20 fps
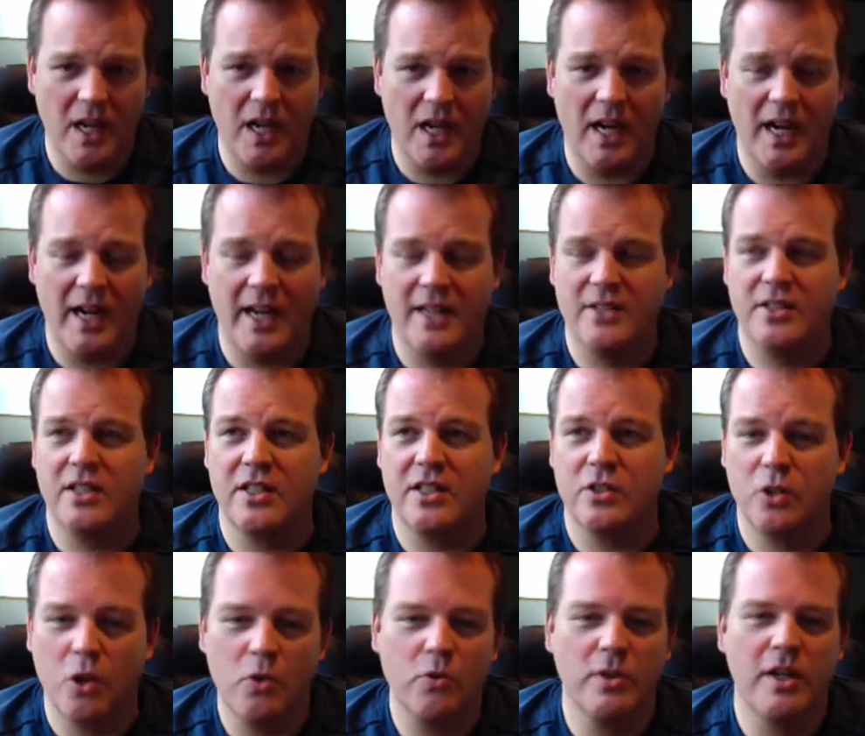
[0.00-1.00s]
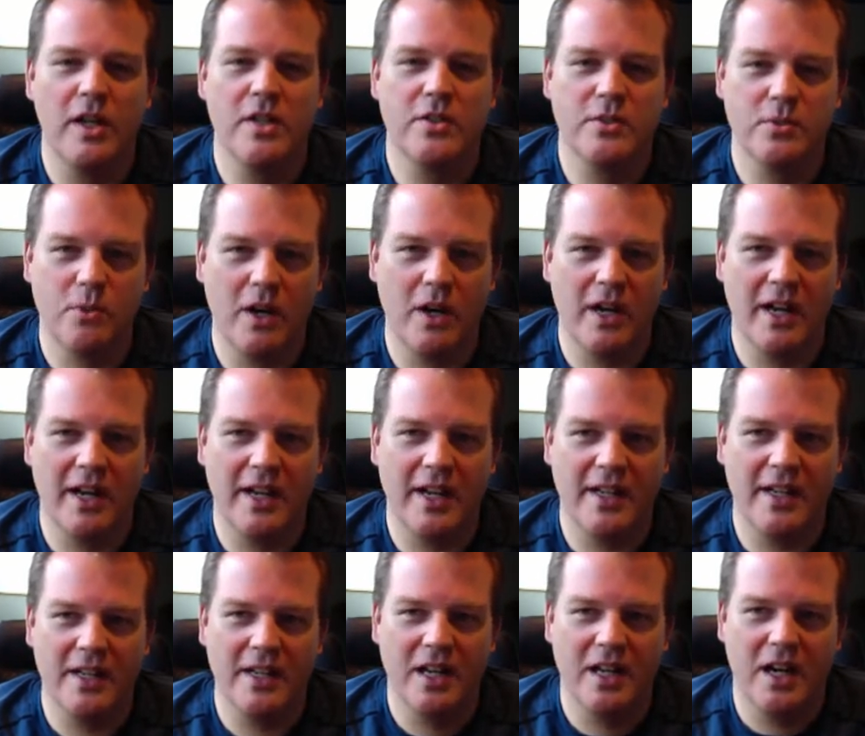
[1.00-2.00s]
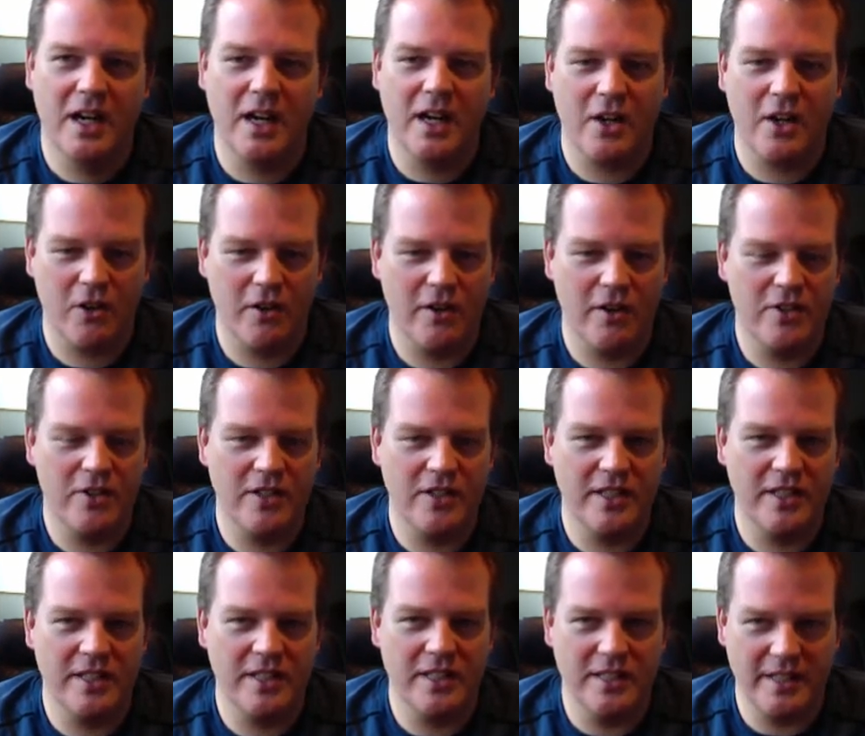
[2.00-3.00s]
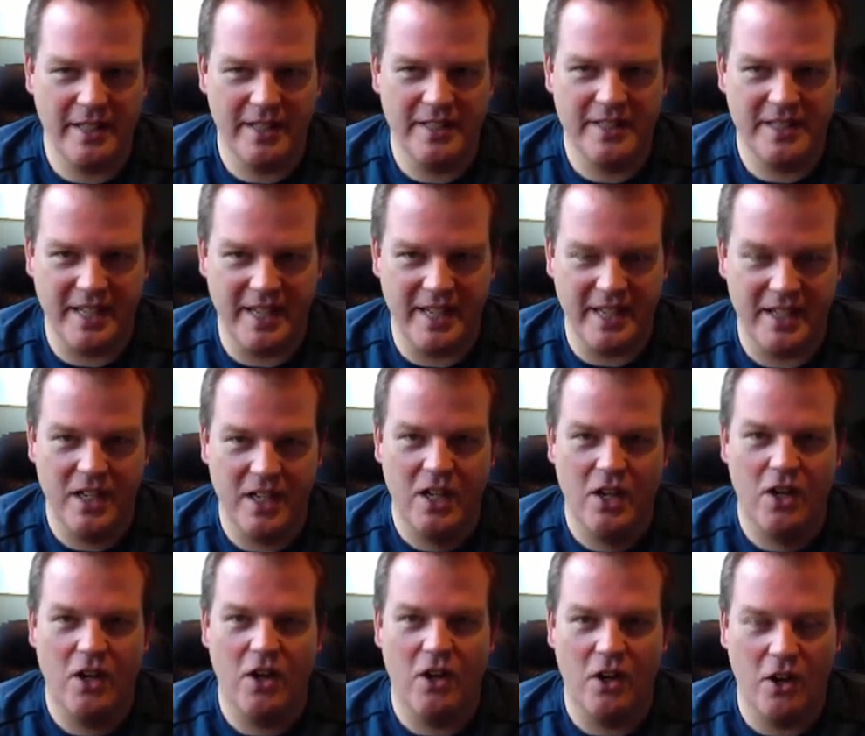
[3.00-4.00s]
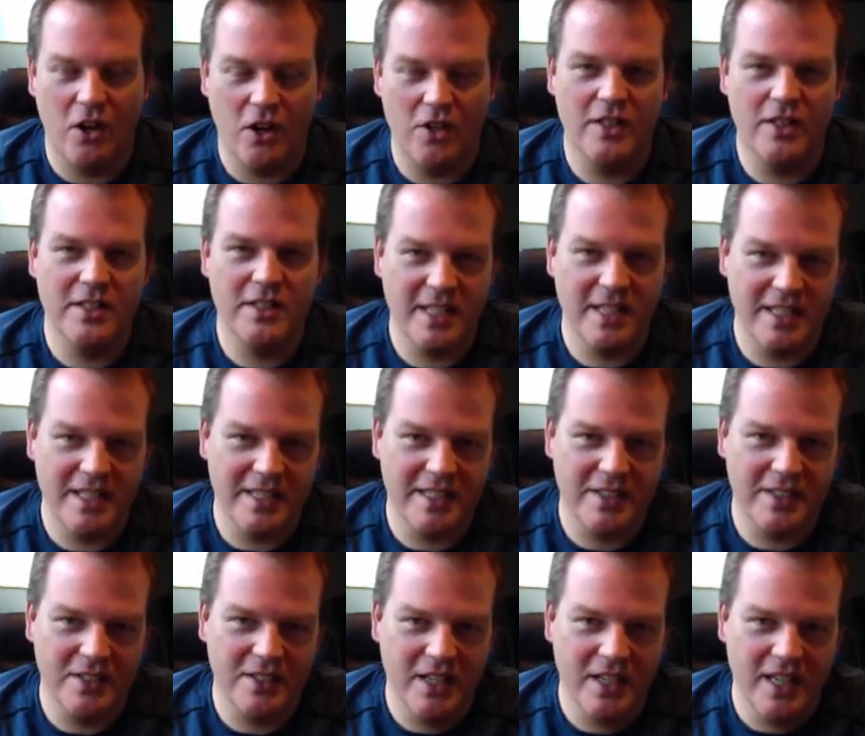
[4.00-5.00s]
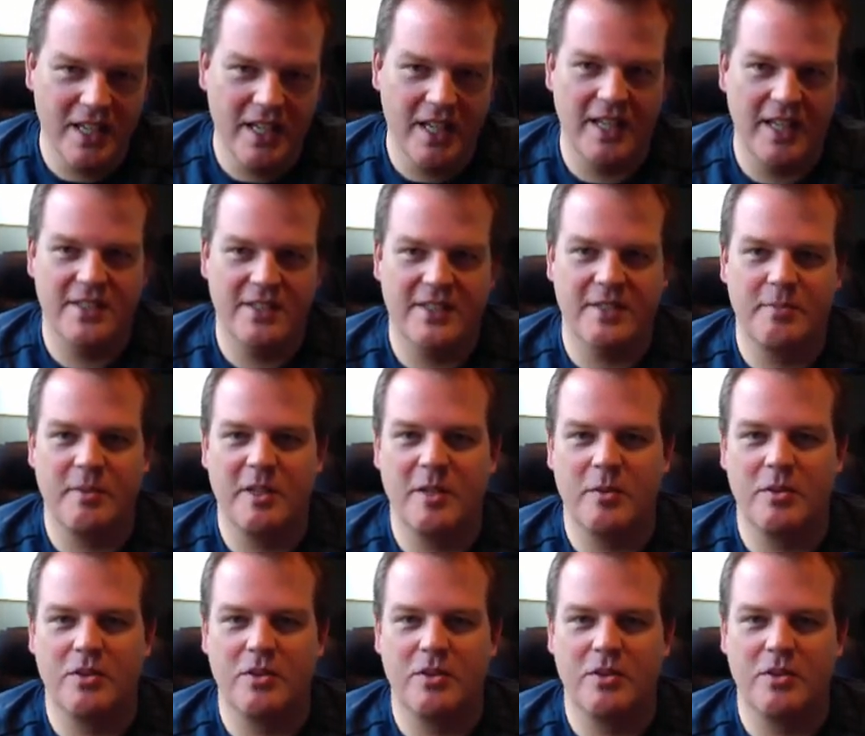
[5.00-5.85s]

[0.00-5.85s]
I see no reason why a currency needs that. All it needs is to be able